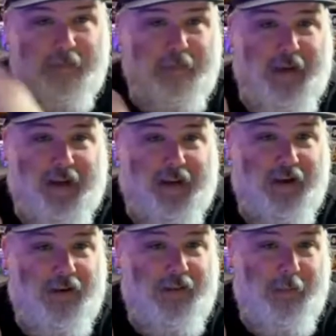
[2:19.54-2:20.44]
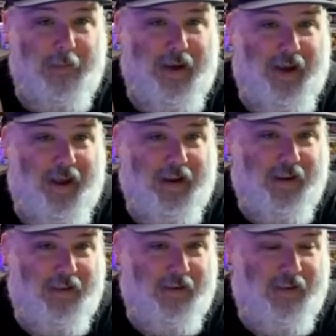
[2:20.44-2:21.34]
back here in the back,
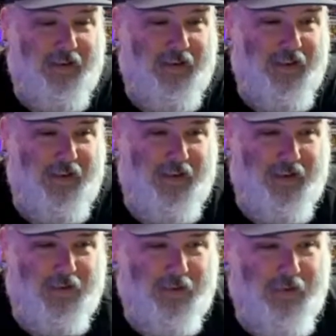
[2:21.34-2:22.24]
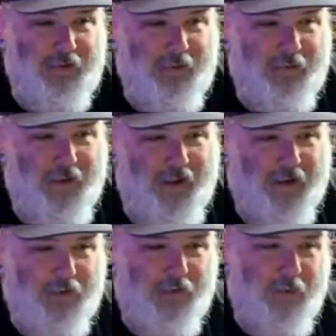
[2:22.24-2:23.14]
it's a little out
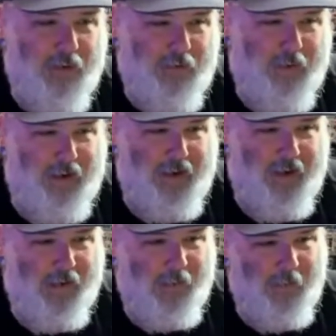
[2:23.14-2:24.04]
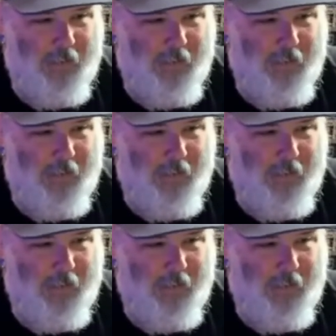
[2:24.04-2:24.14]
of sorts right now.